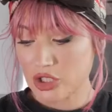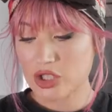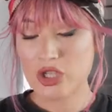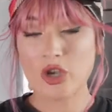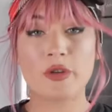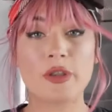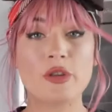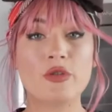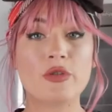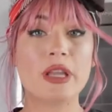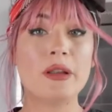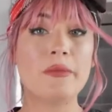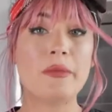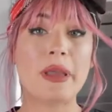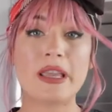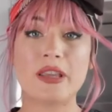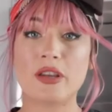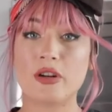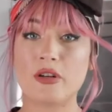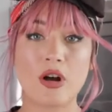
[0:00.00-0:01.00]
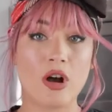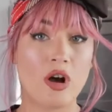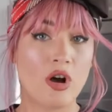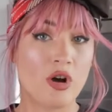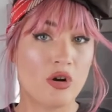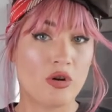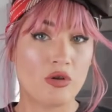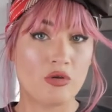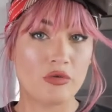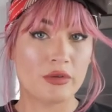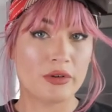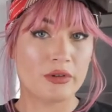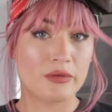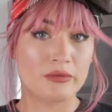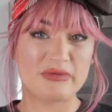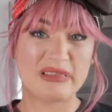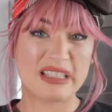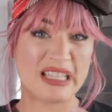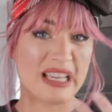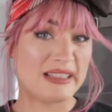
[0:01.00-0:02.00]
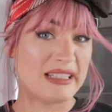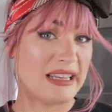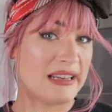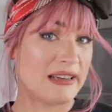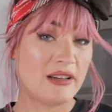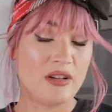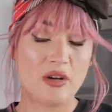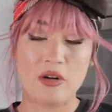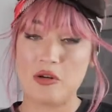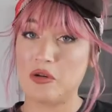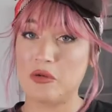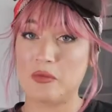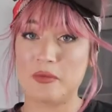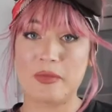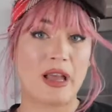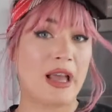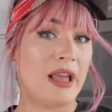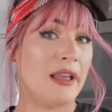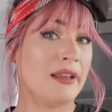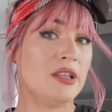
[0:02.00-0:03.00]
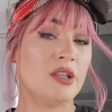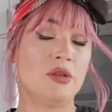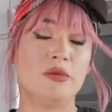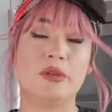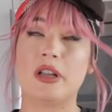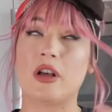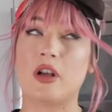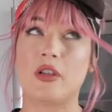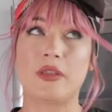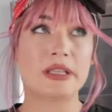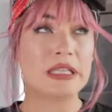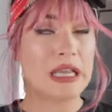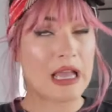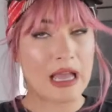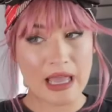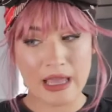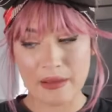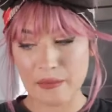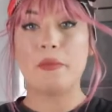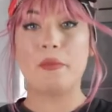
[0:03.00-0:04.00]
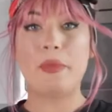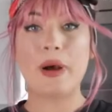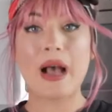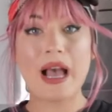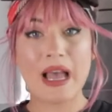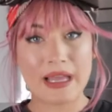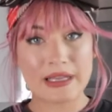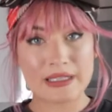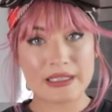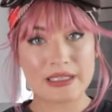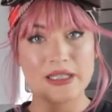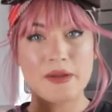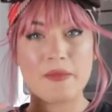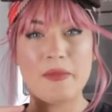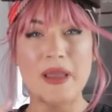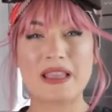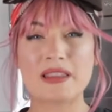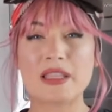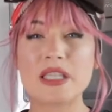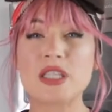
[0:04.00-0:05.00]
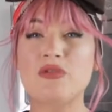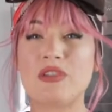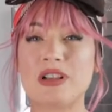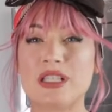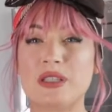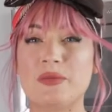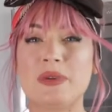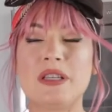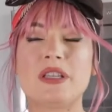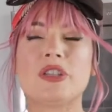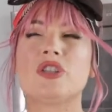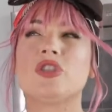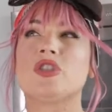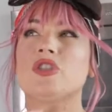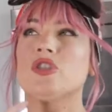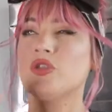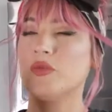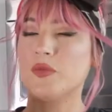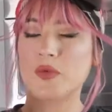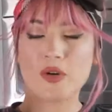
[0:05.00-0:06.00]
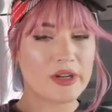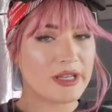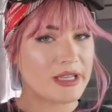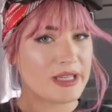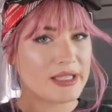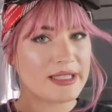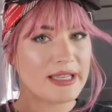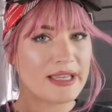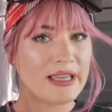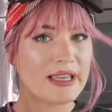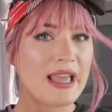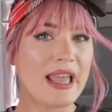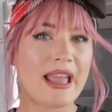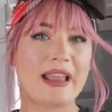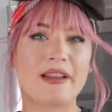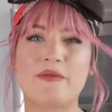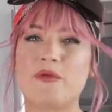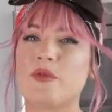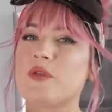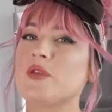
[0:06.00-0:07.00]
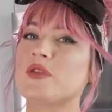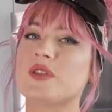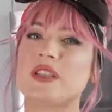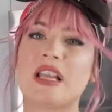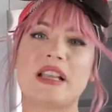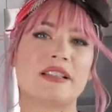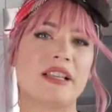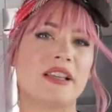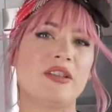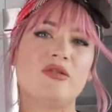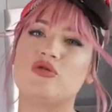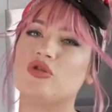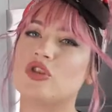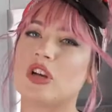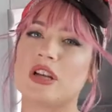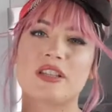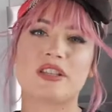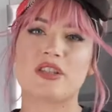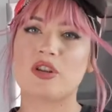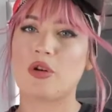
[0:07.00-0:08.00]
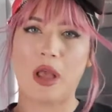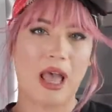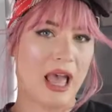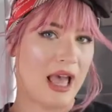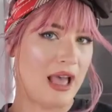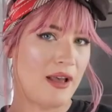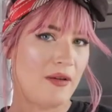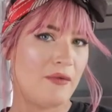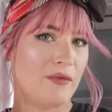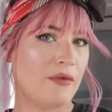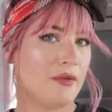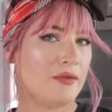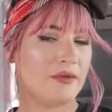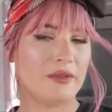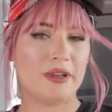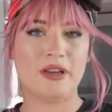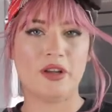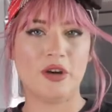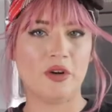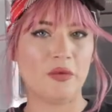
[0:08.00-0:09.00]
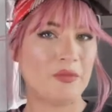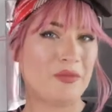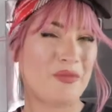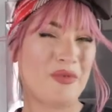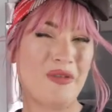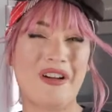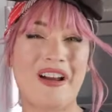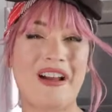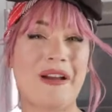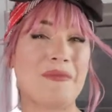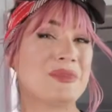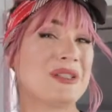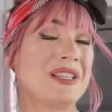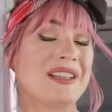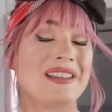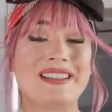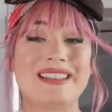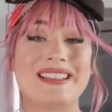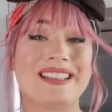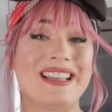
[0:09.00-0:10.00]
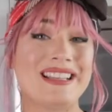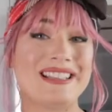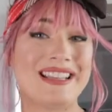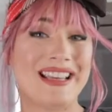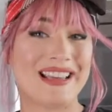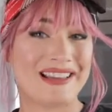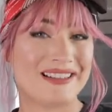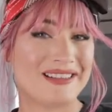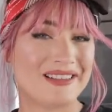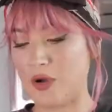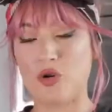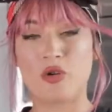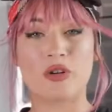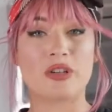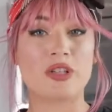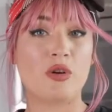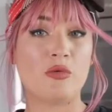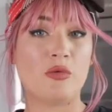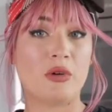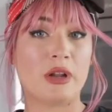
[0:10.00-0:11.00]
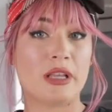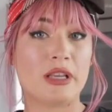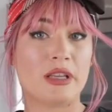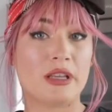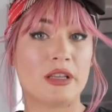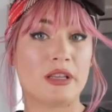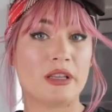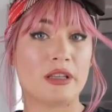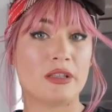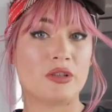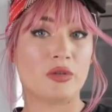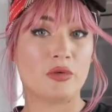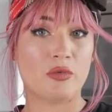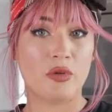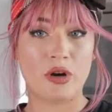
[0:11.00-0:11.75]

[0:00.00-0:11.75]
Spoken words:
So you can make your own seitan at home. I do it all the time. But to make this recipe super easy, and for those days that you just don't have, you know, prepped seitan or don't want to do the